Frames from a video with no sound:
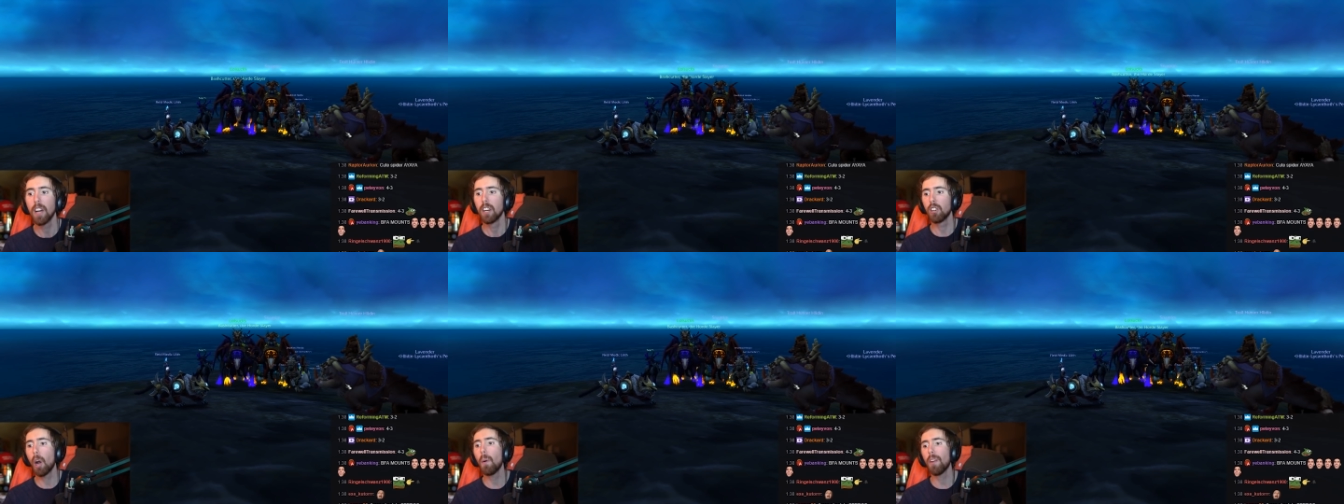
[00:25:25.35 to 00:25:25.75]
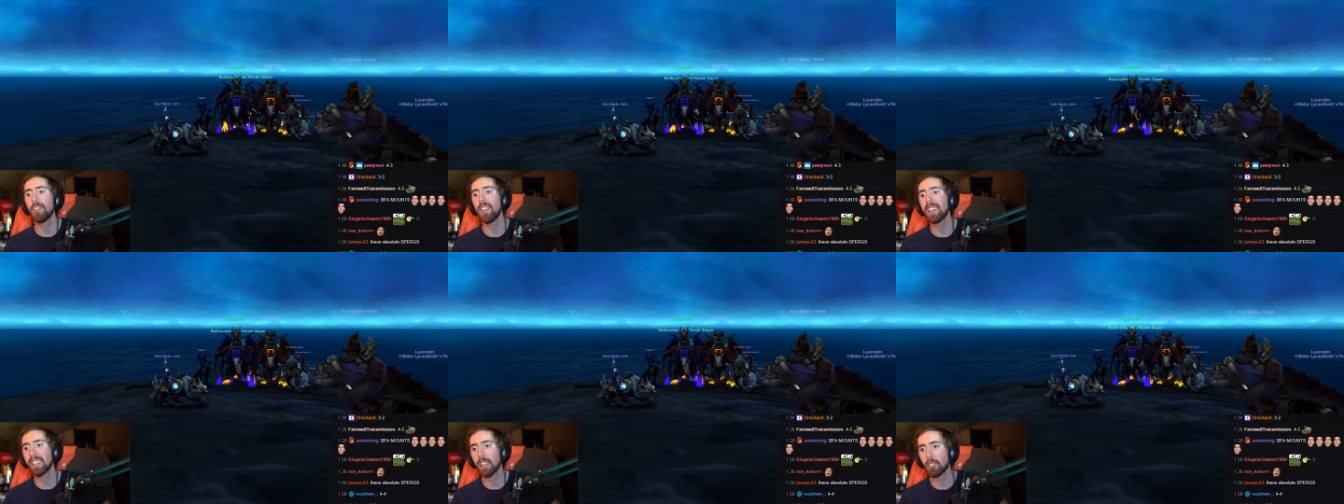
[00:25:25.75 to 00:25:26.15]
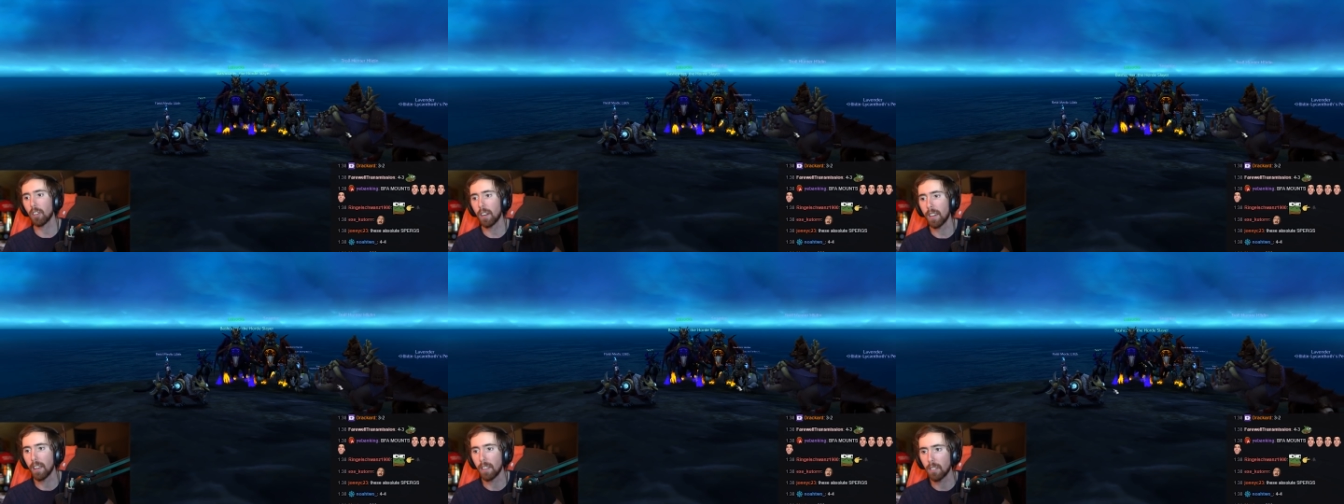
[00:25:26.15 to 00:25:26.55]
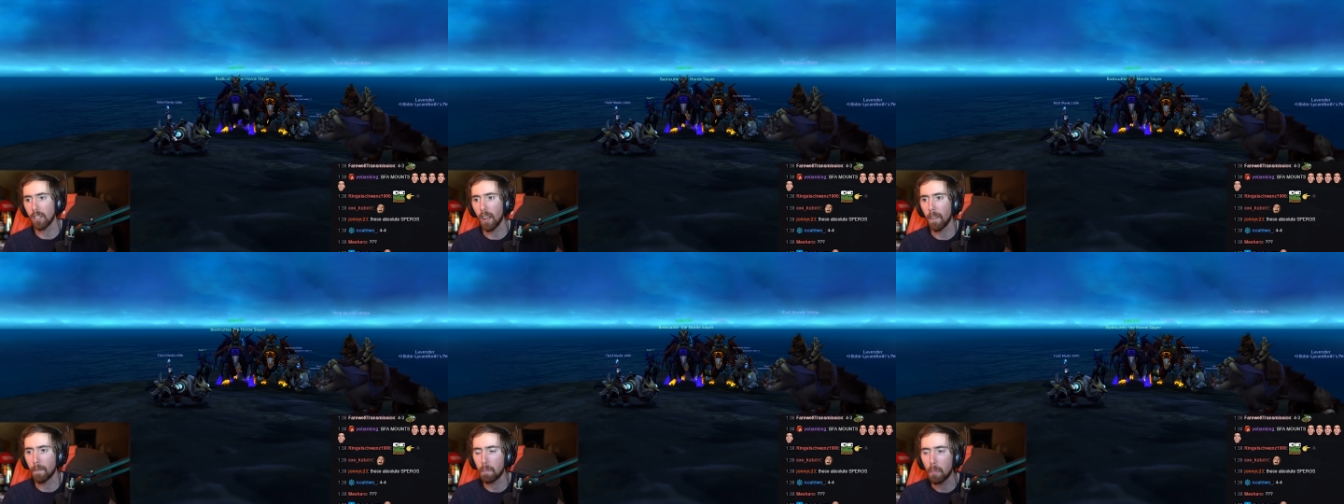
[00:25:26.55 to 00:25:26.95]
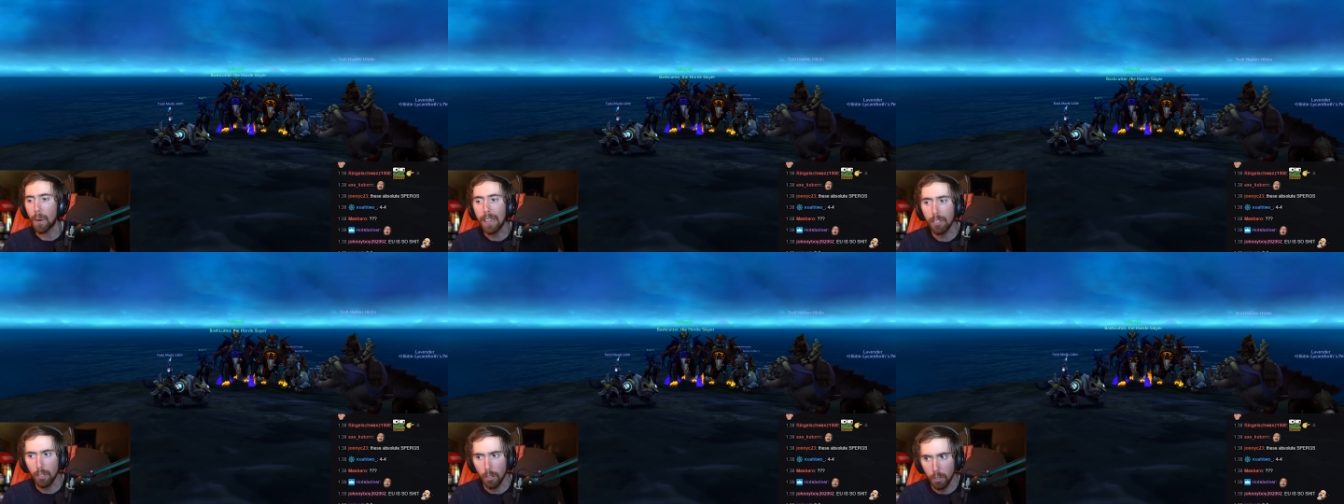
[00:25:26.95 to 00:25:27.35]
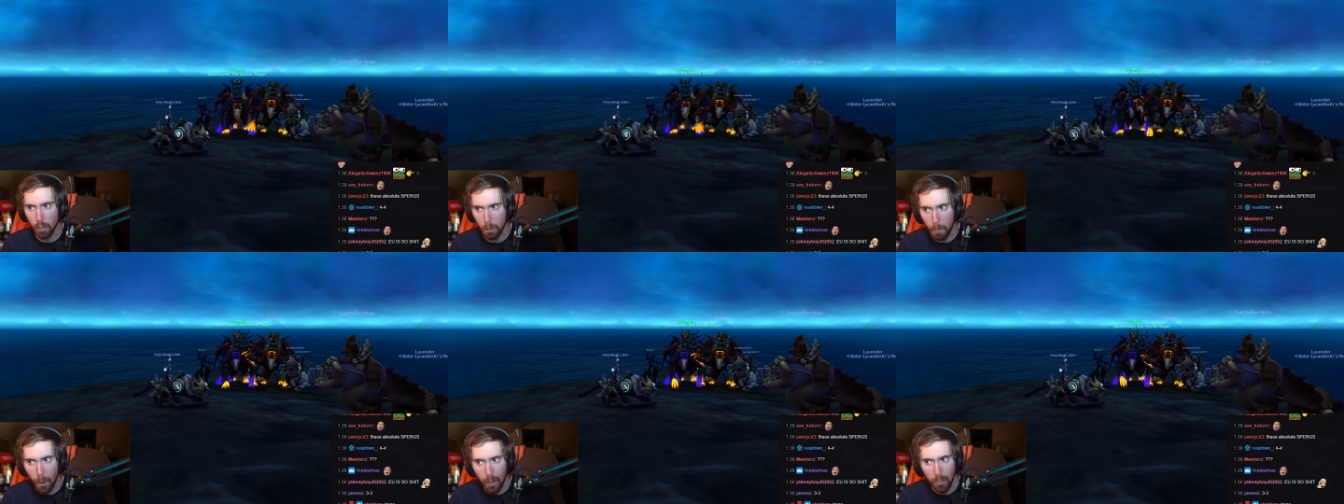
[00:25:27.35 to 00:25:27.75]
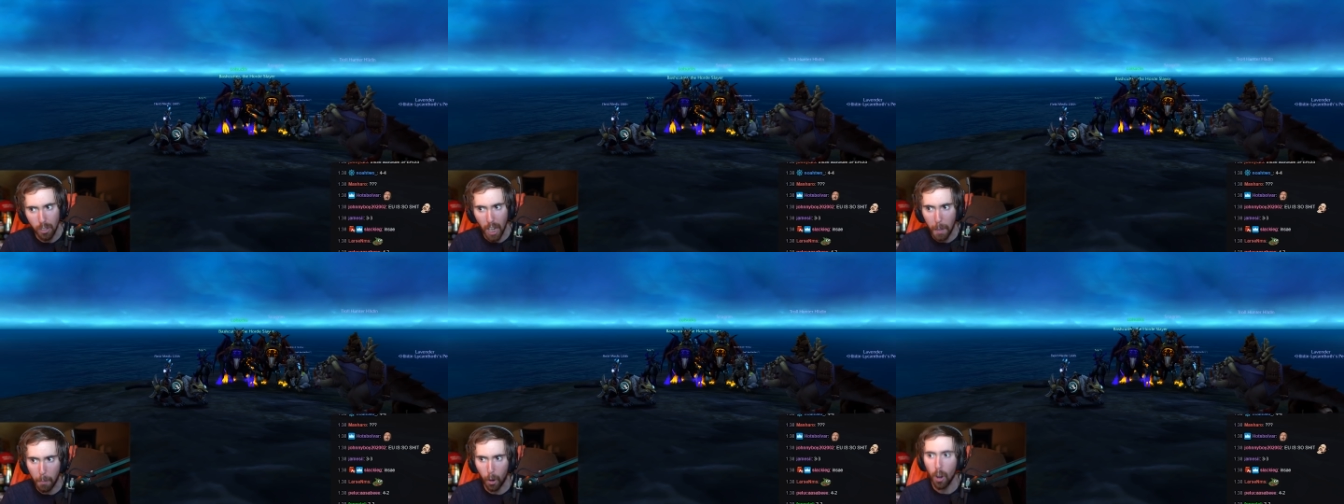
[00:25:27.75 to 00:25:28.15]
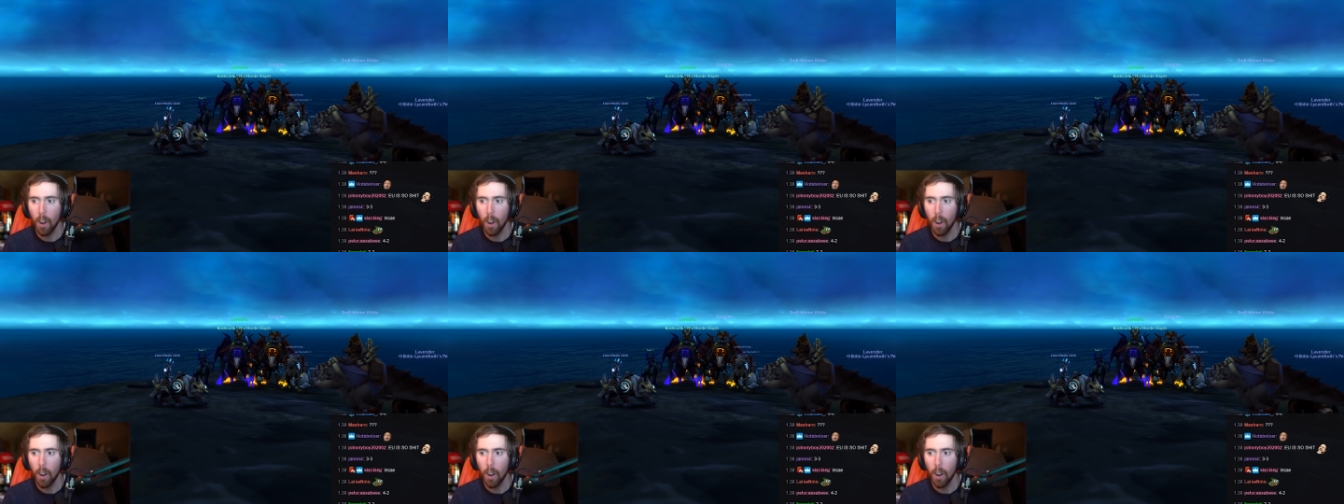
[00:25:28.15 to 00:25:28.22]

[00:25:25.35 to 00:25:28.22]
Lilith then gets on the, the Priestess's Moonsaber